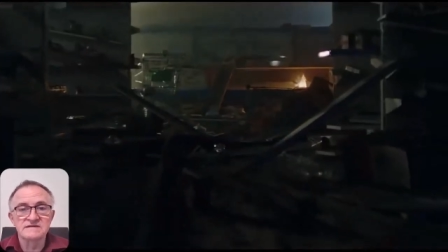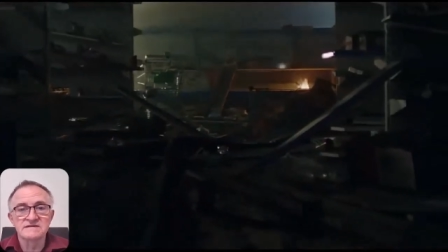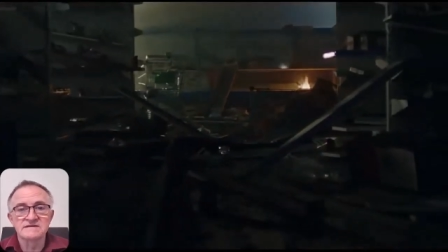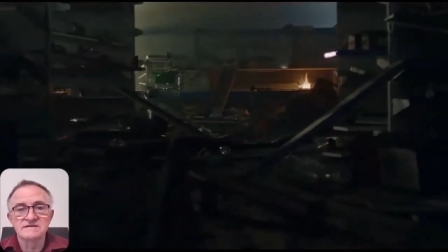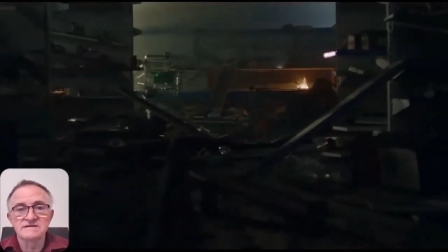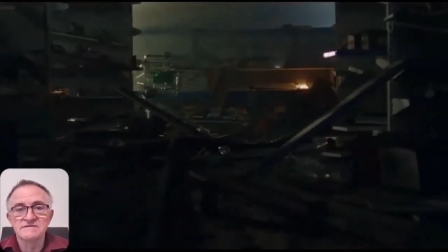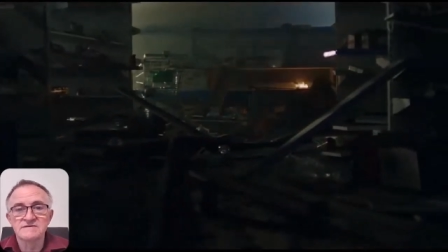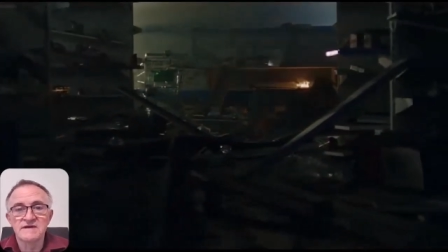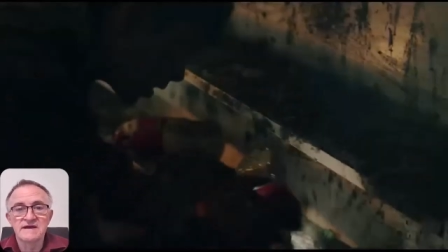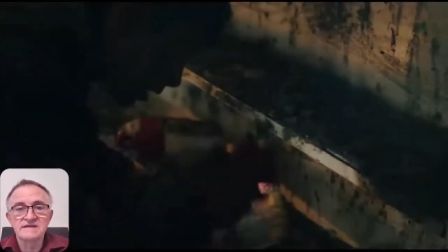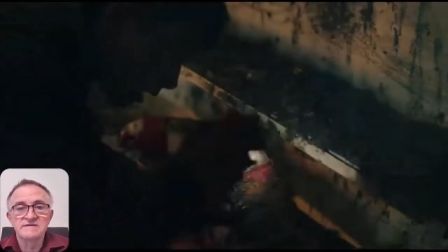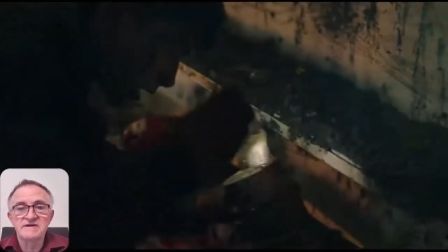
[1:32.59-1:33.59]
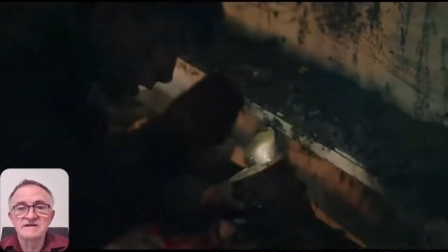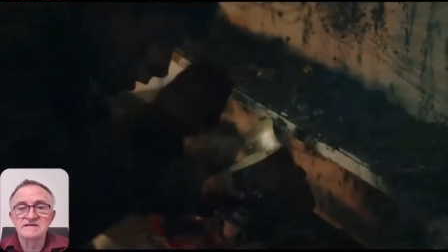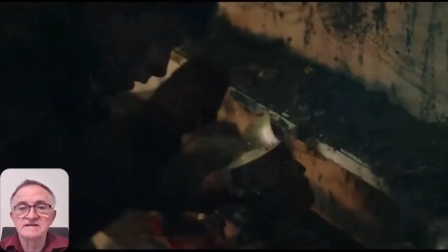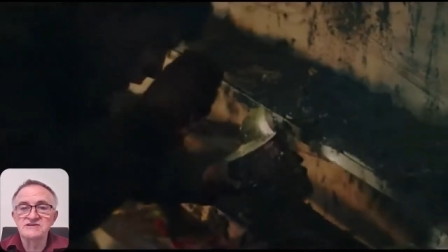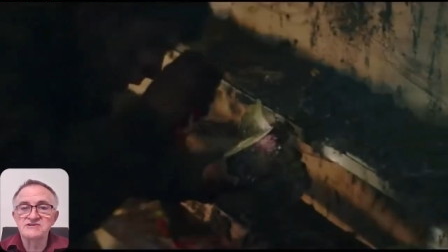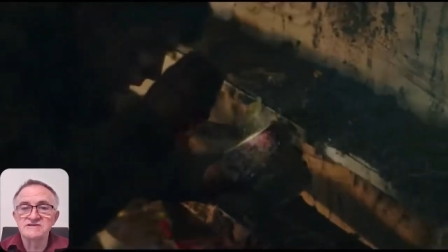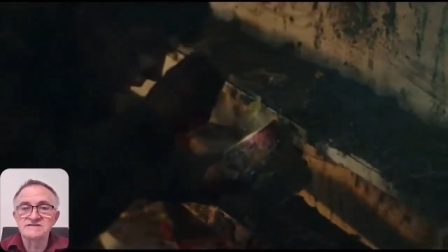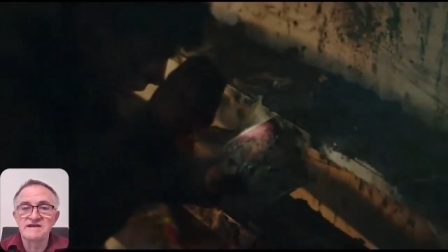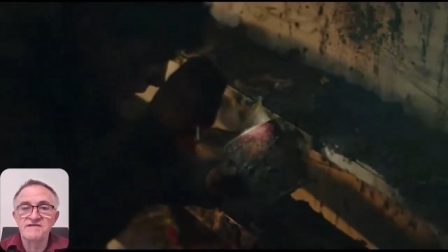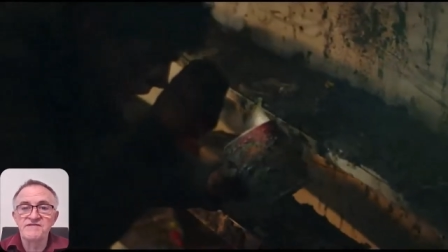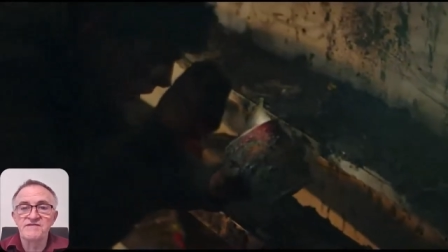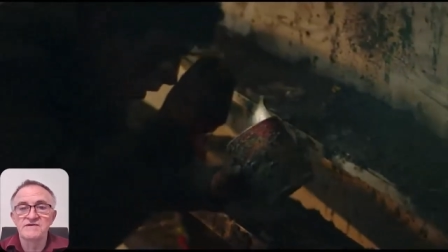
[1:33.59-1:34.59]
An estimated initial
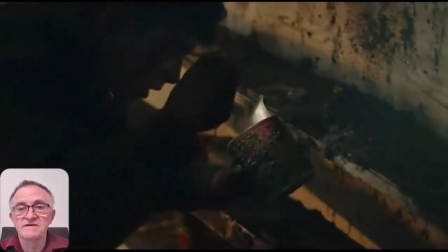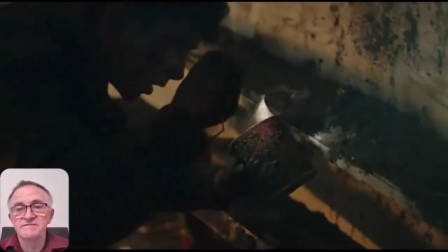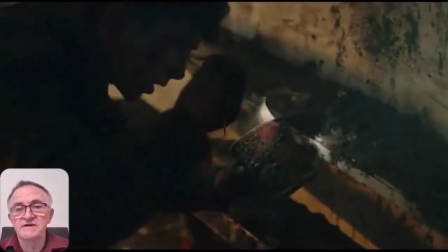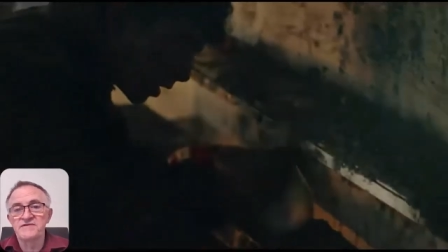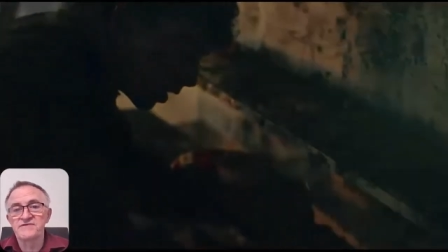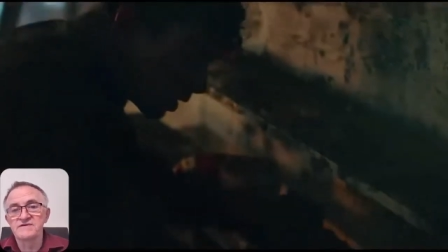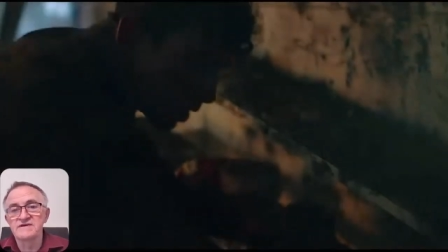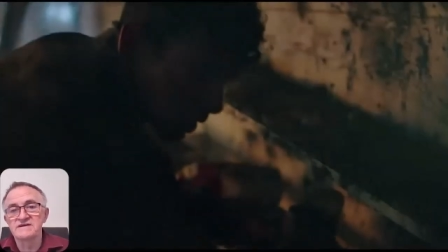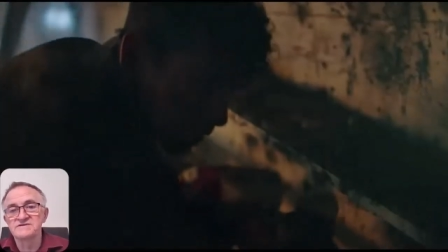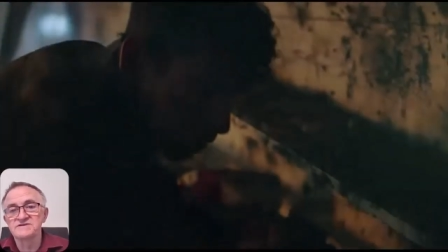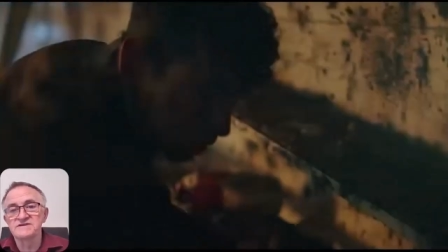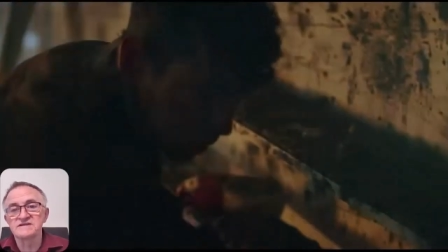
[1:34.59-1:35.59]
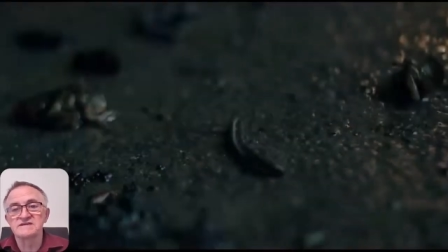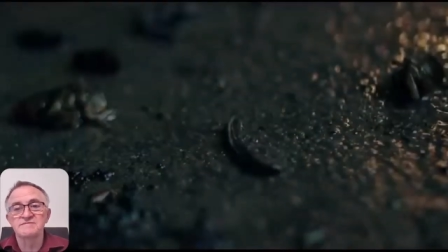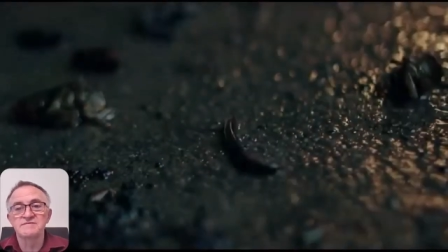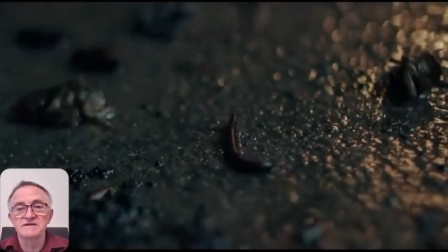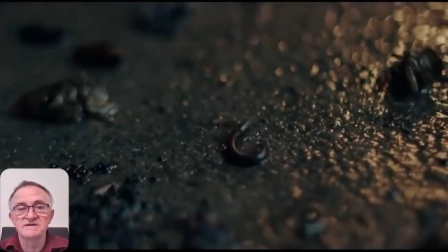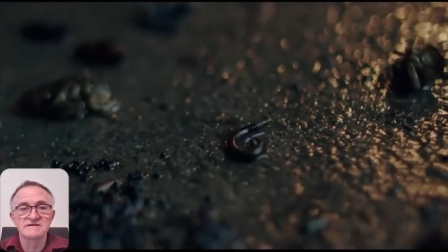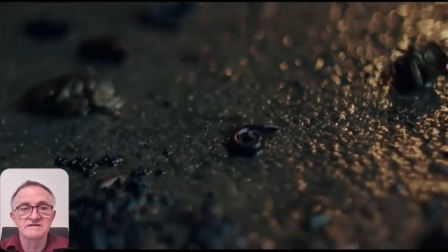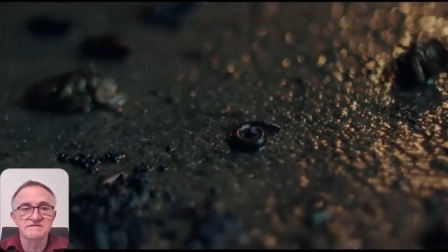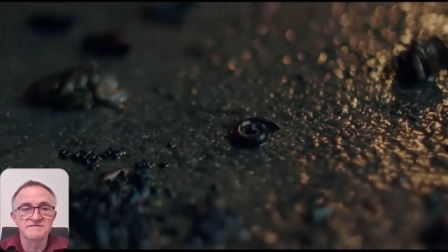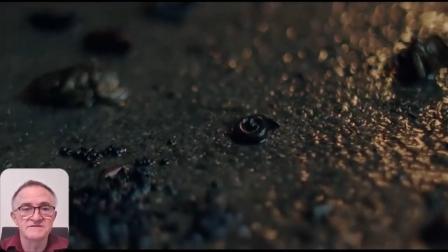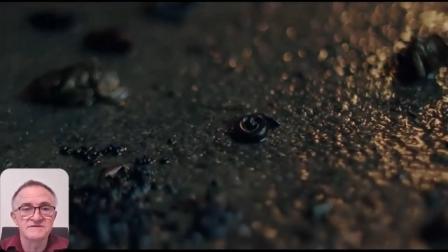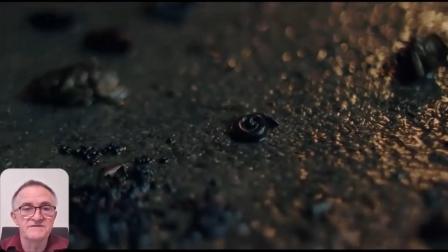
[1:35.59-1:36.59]
death toll about 360 million in
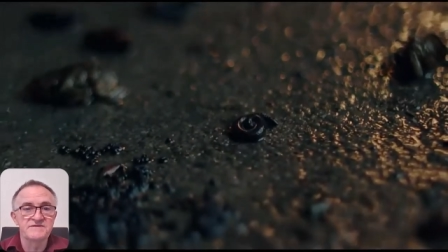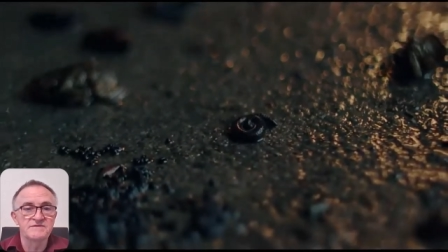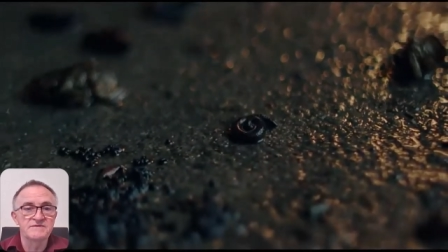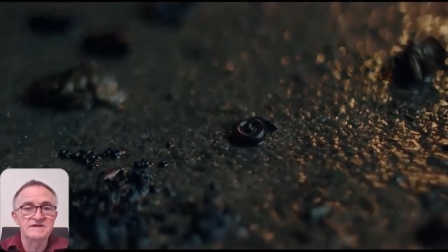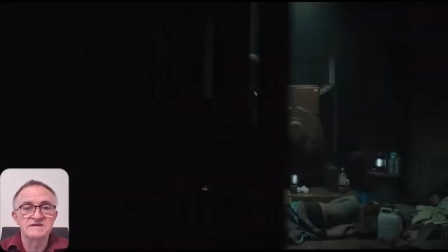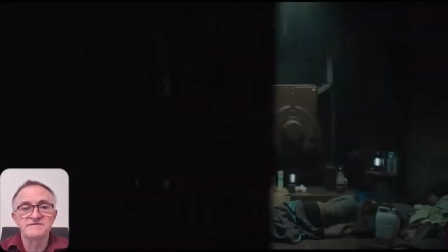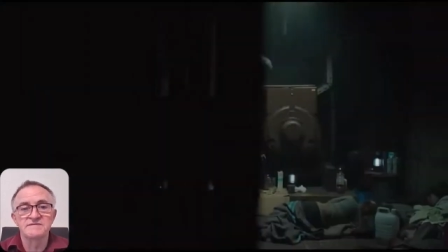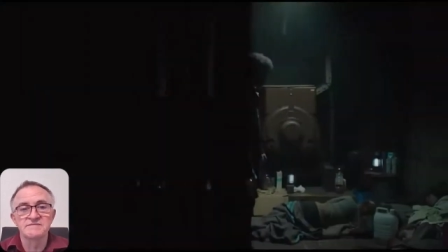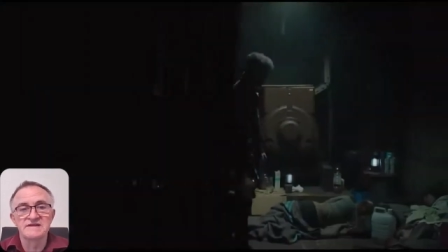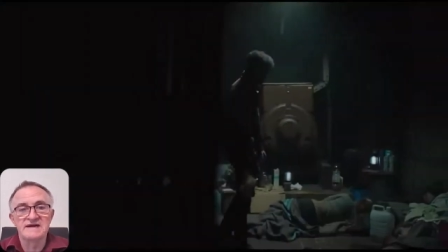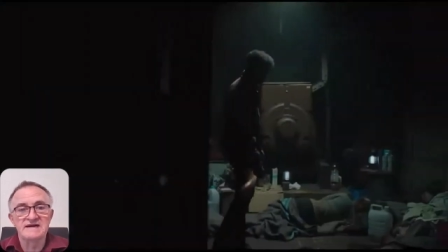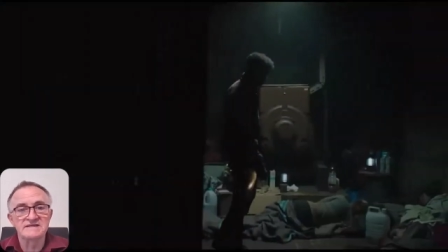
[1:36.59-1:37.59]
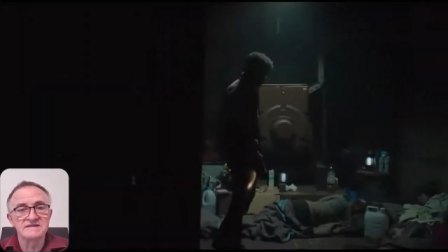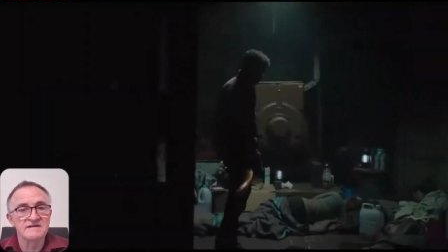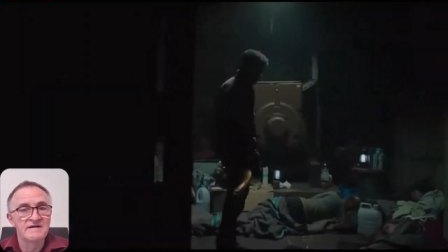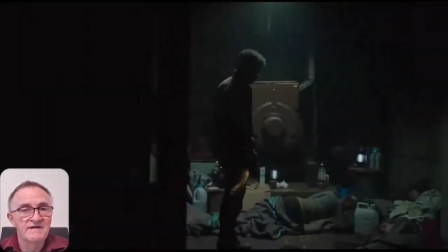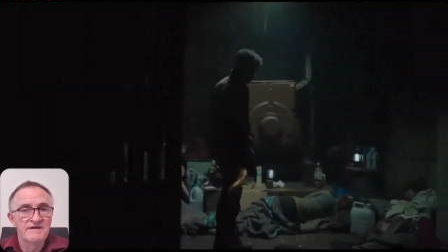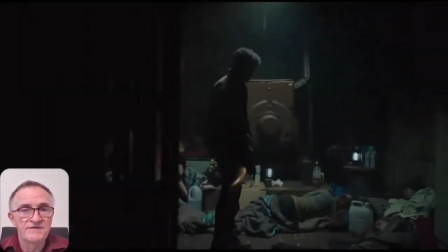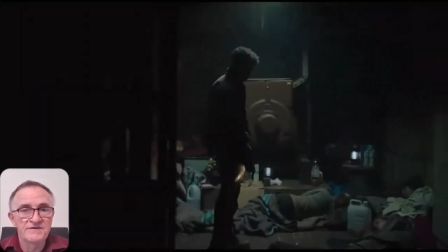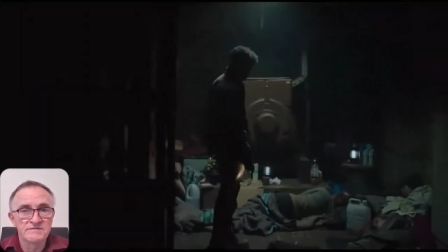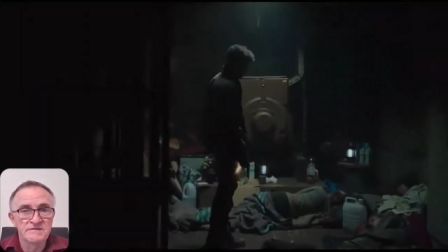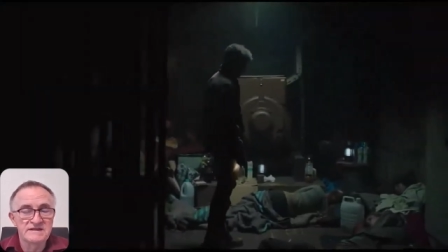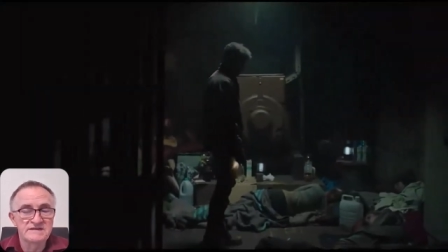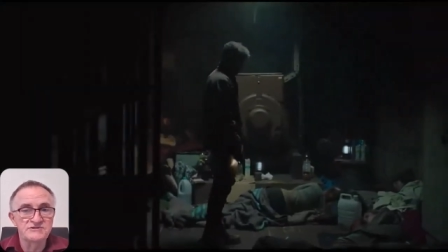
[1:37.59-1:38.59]
the first few weeks from blast,
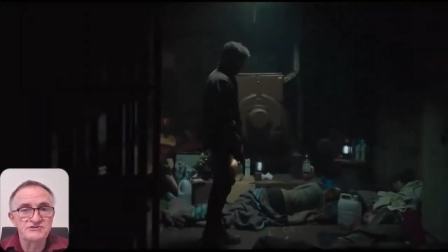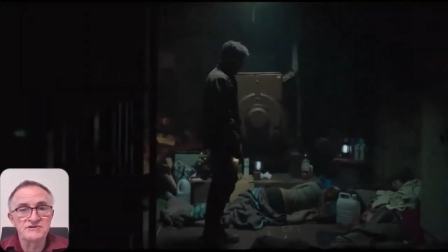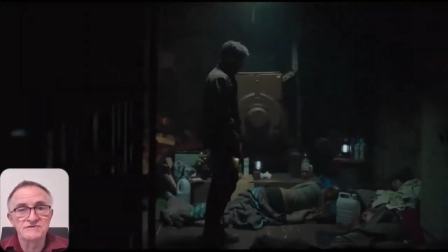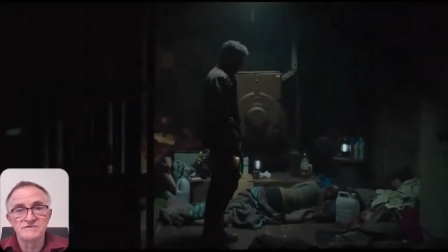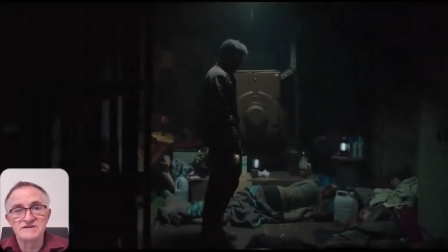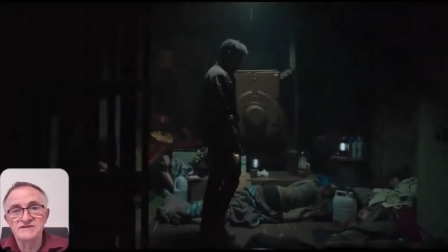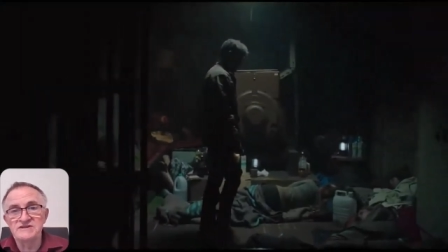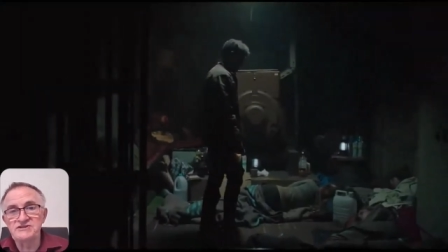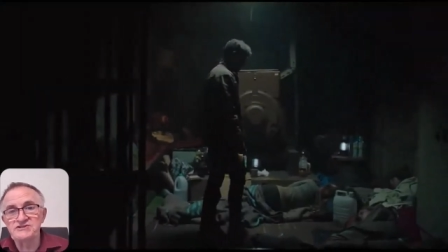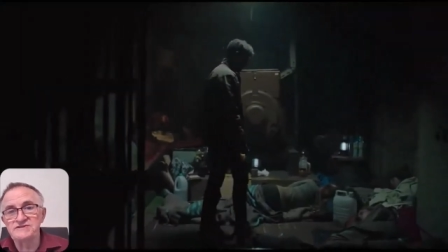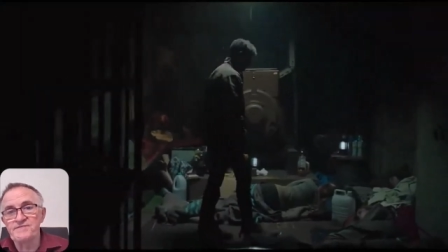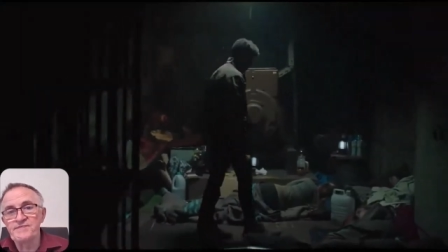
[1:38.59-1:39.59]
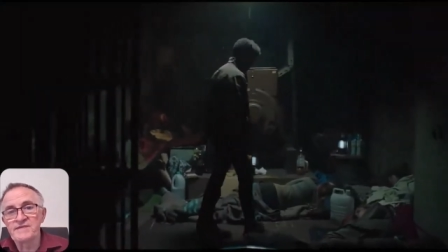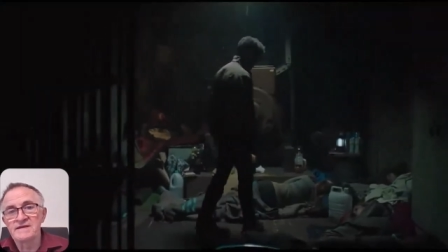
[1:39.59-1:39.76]
thermal energy, and radiation,